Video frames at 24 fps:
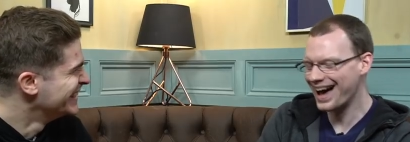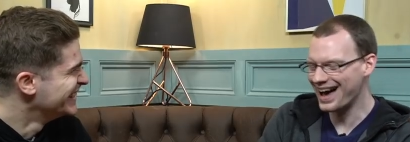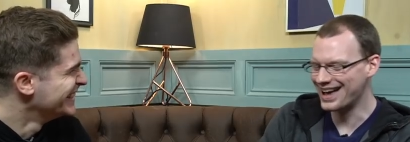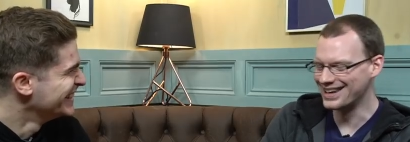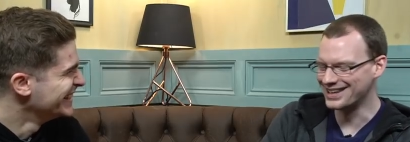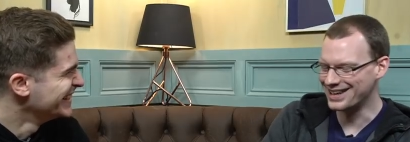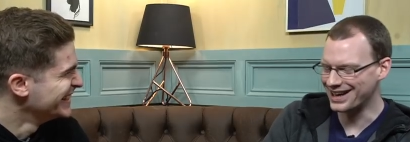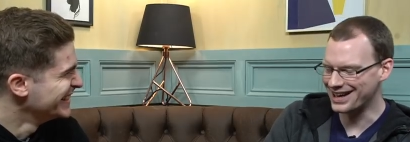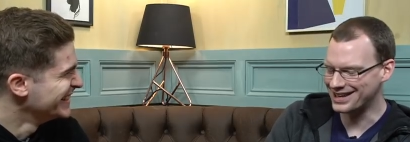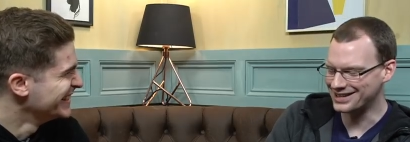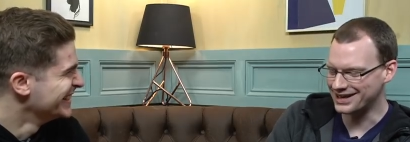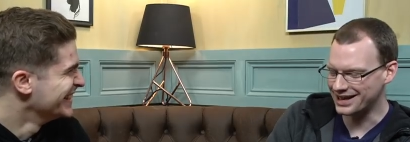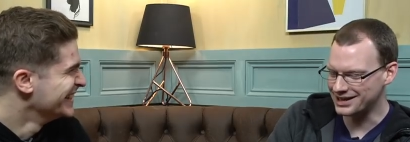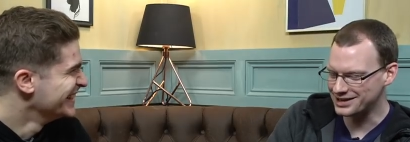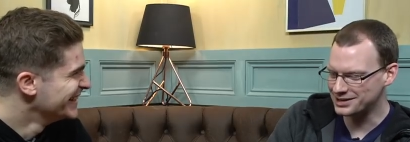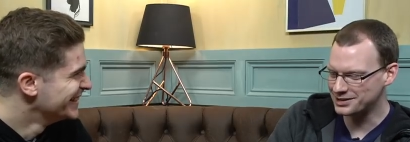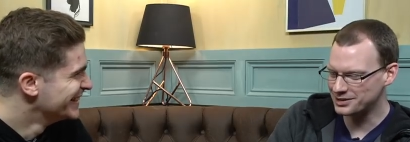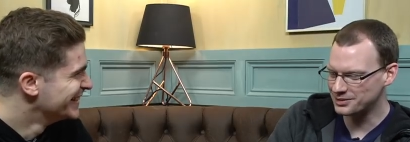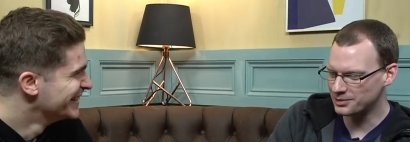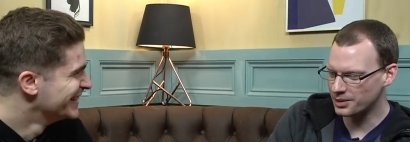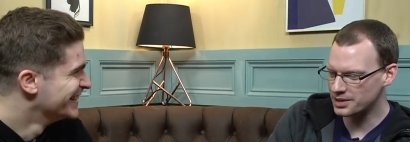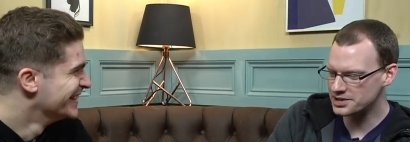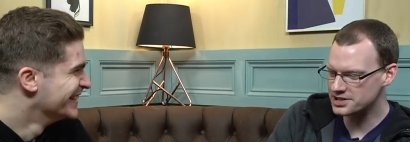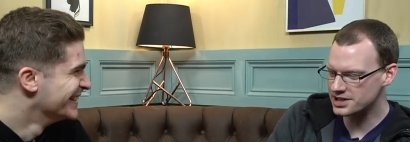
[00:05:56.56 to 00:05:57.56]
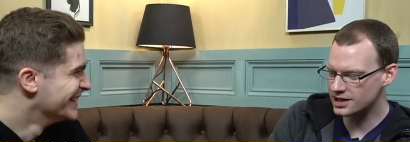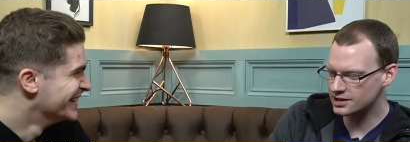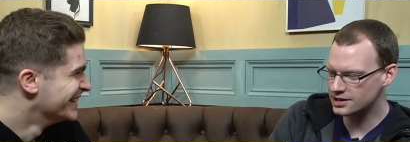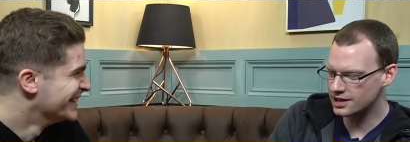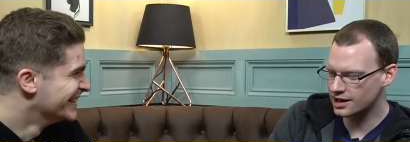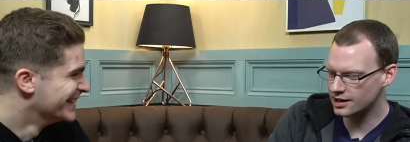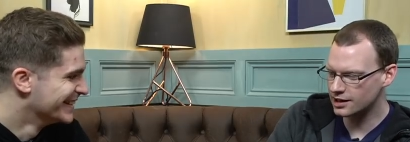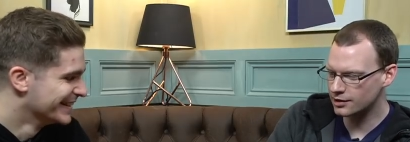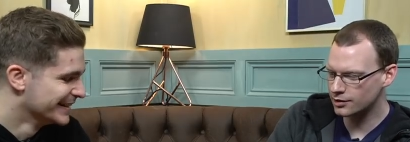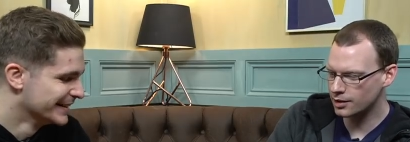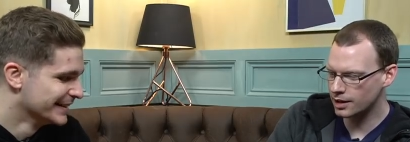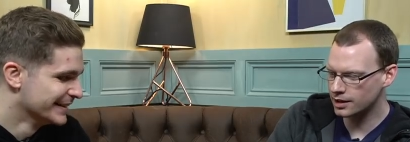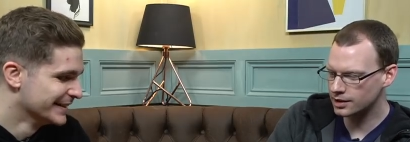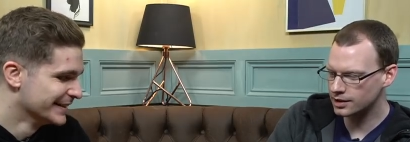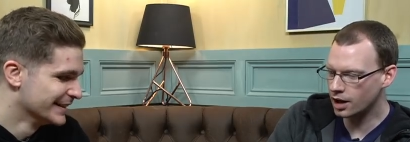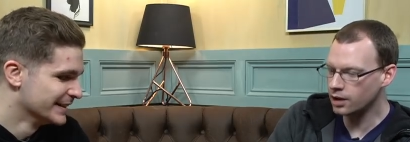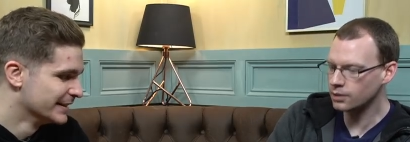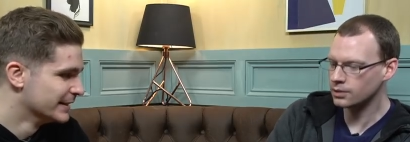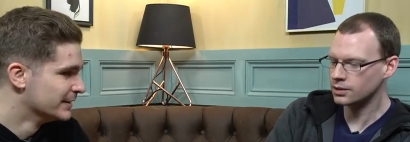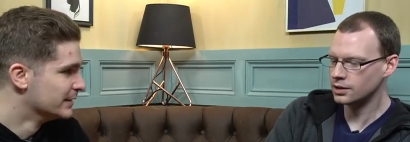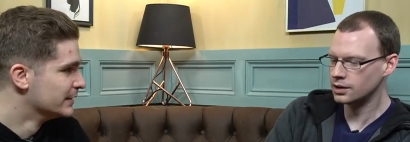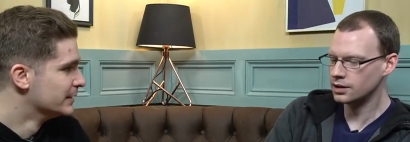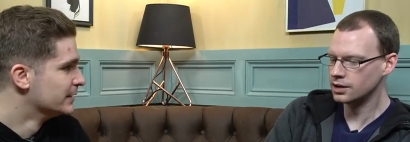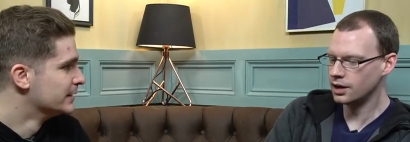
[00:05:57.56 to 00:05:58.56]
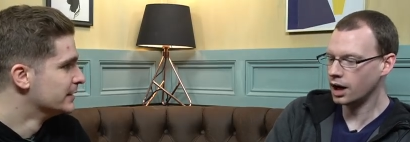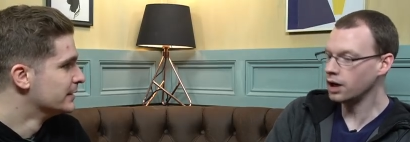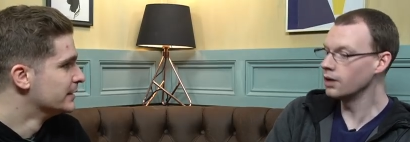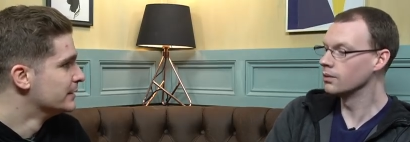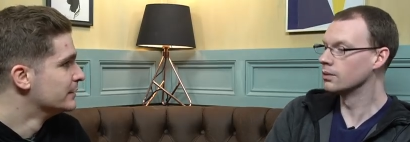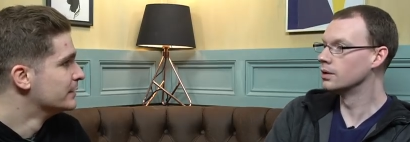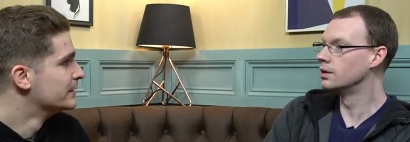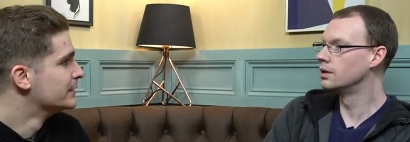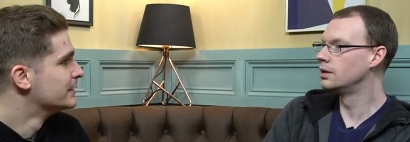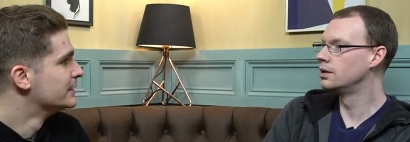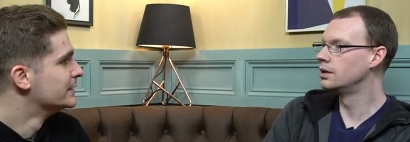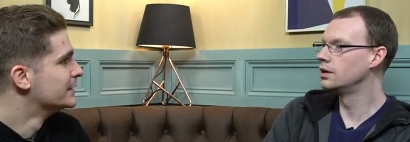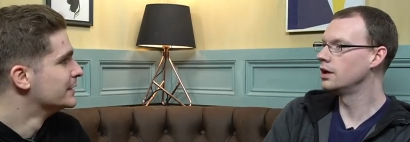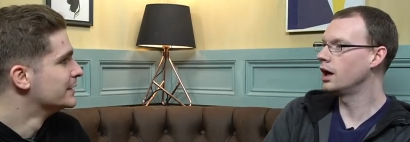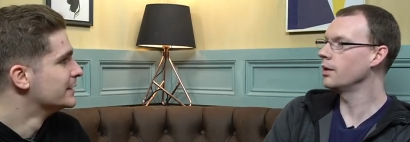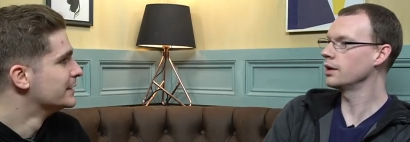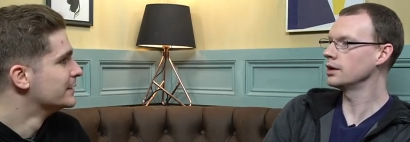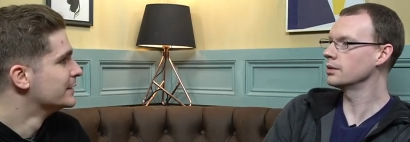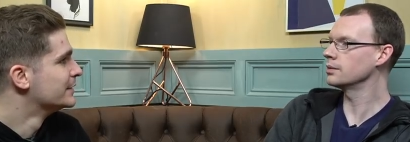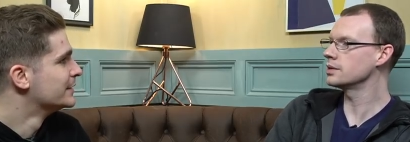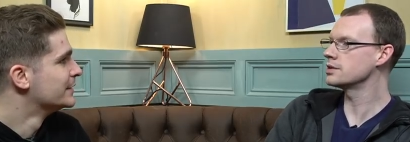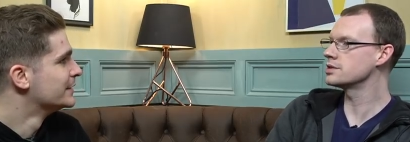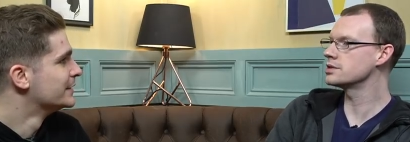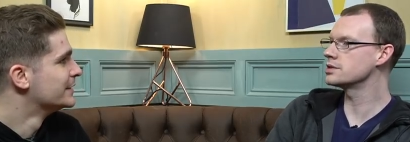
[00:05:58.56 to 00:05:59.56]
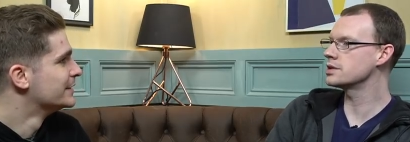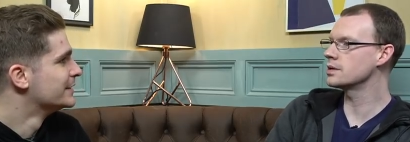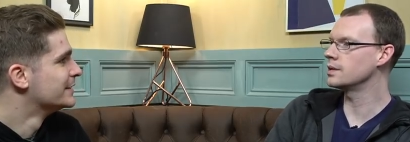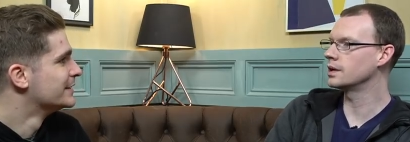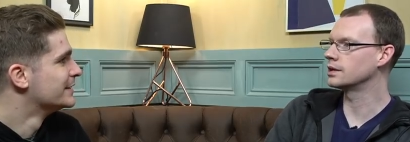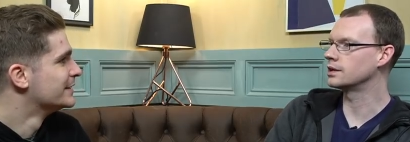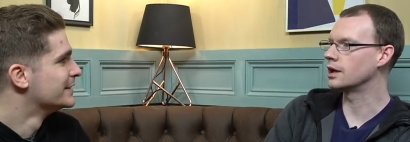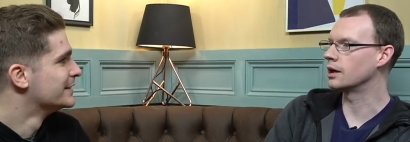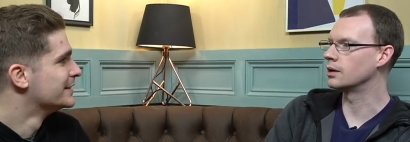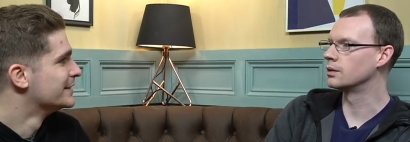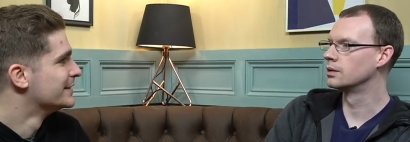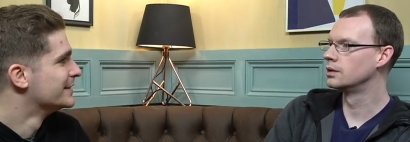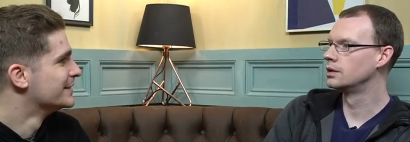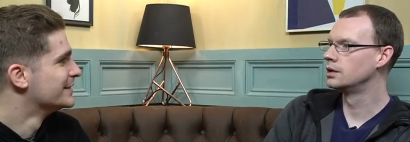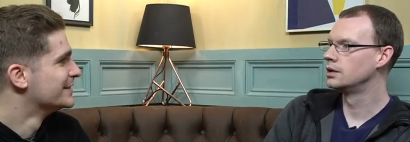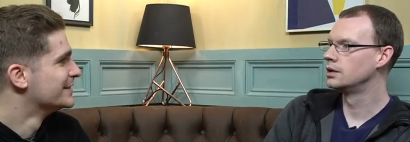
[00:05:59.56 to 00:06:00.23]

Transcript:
Speaker 1: and and then once I kind of like, oh, oh, oh, I know what this is doing now.